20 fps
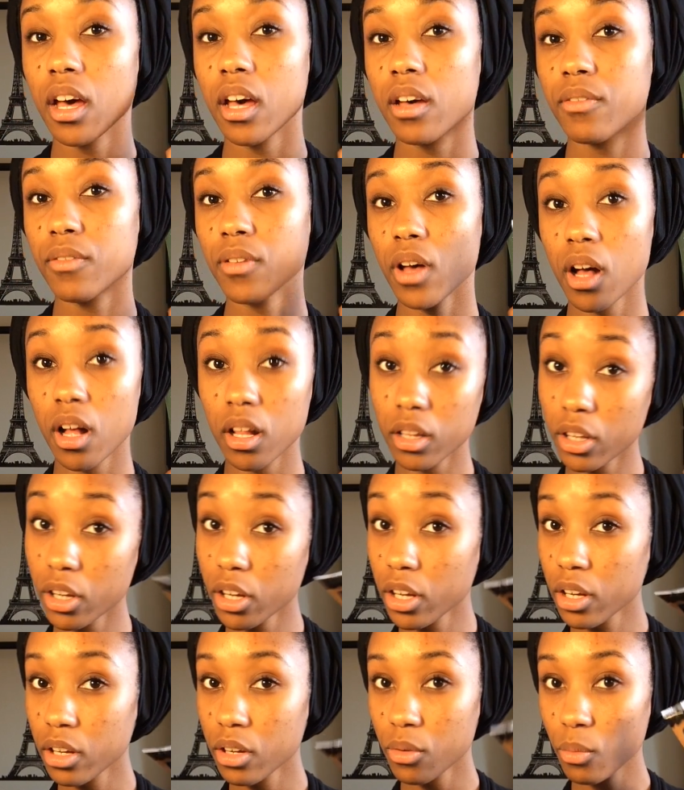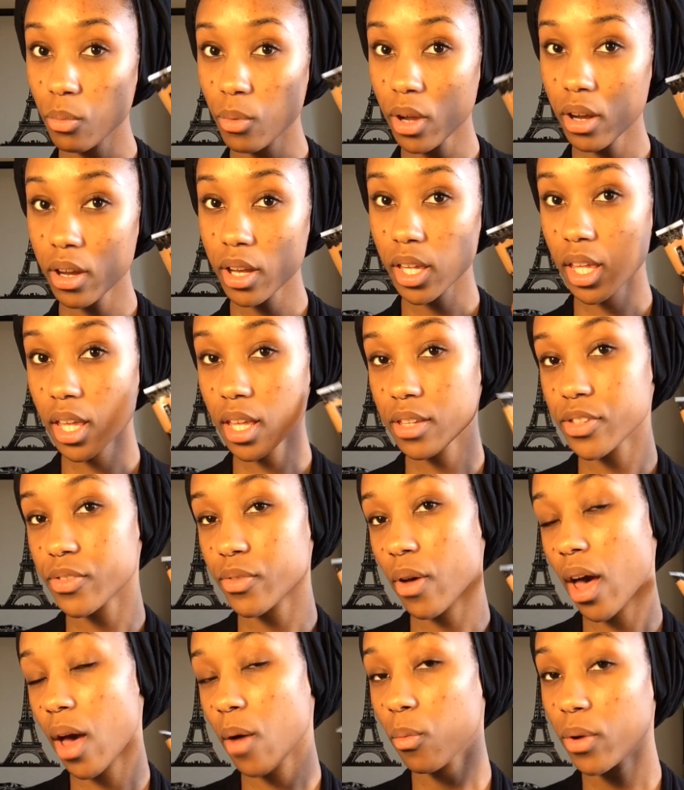of color wearing it,
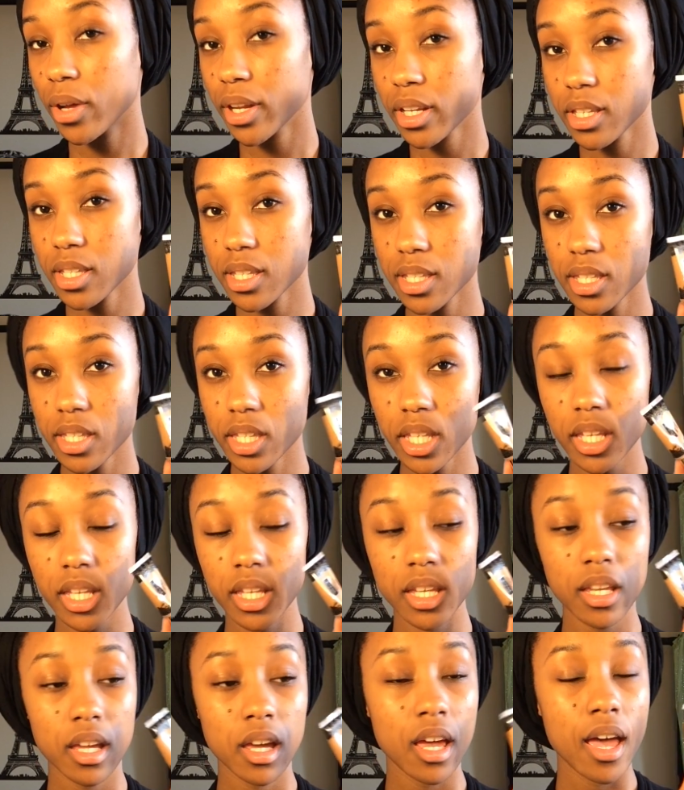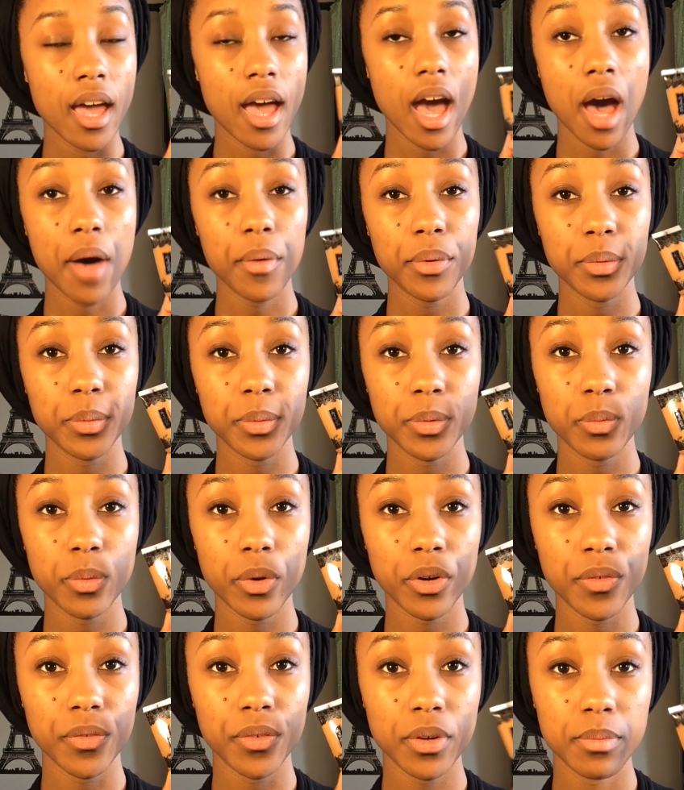so I wanted to see how it would
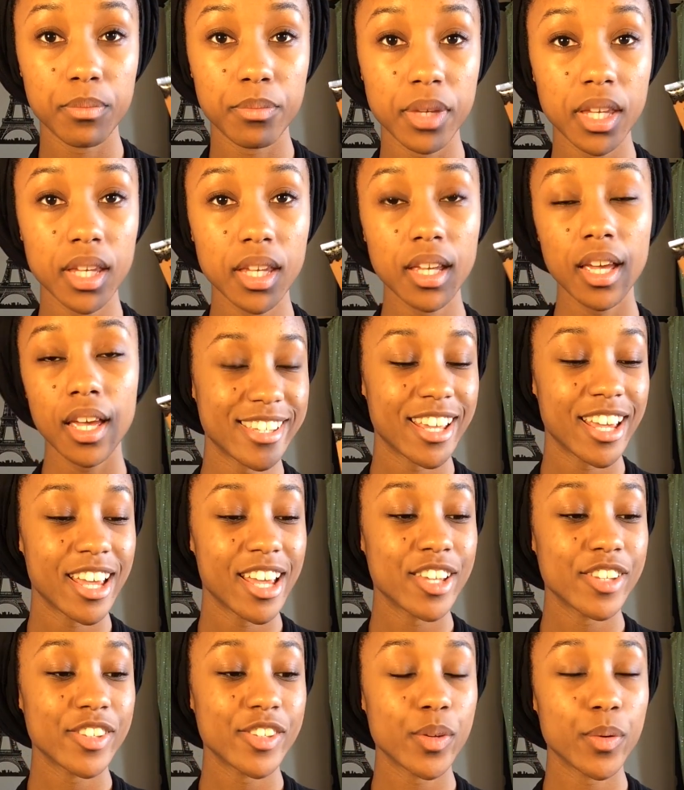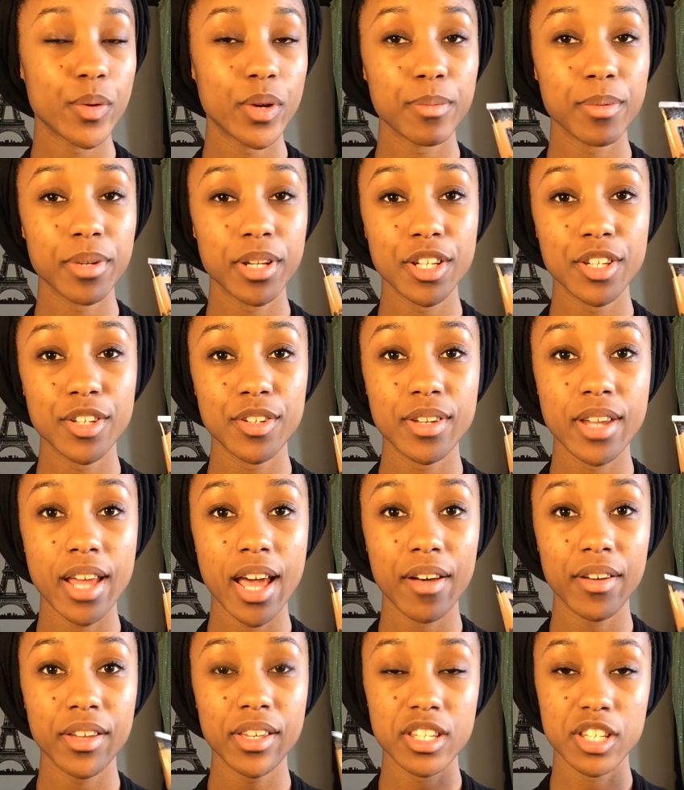work for me. So what I'm going to do
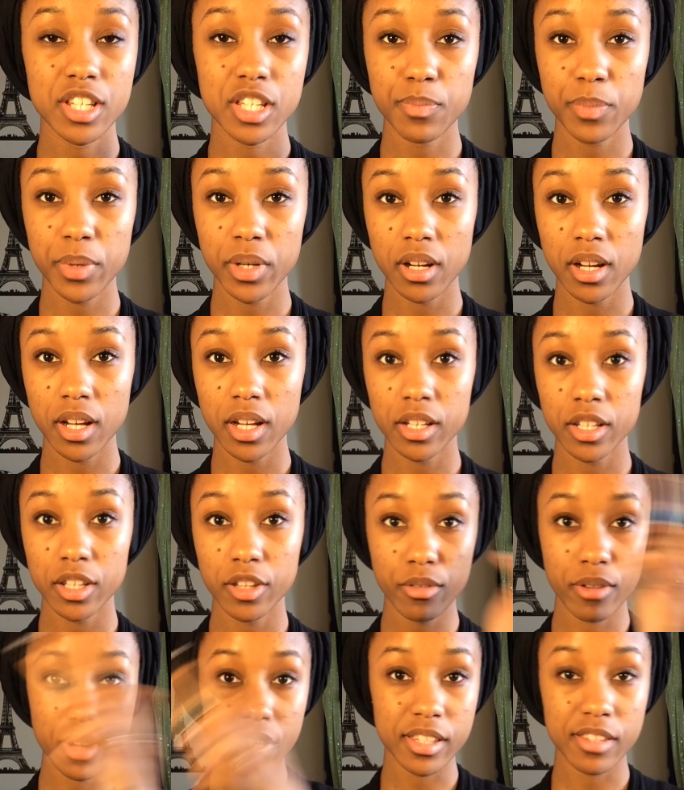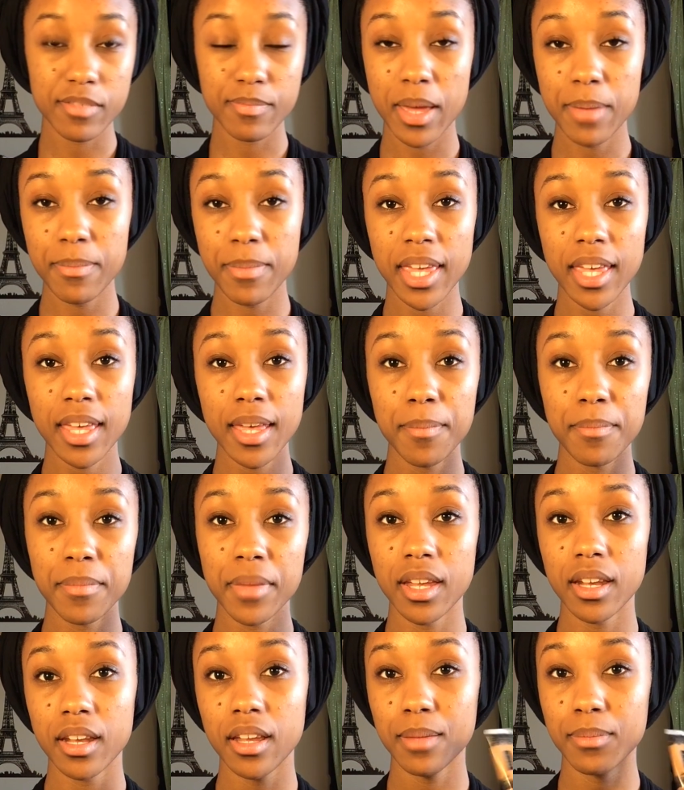now is just put on the rest of my makeup,
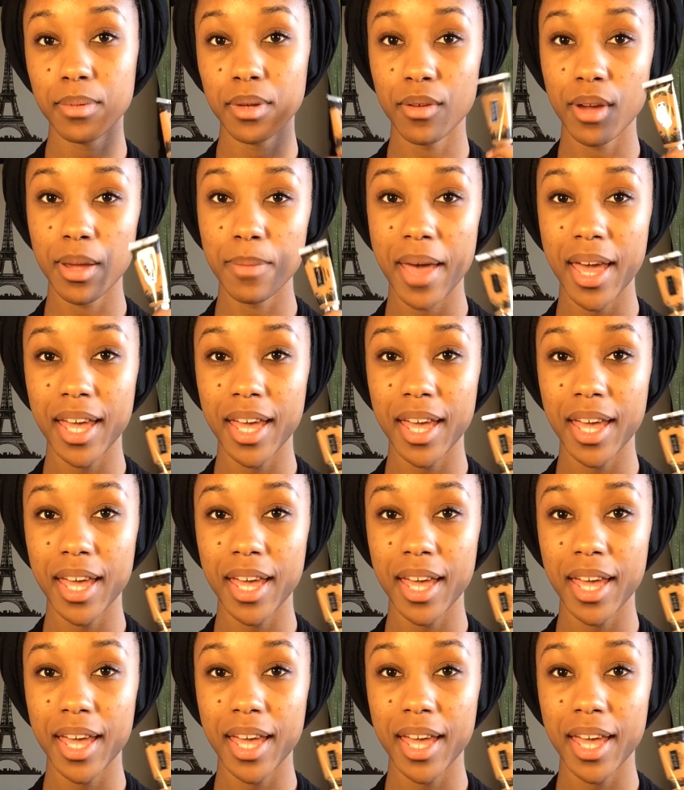and I'll be right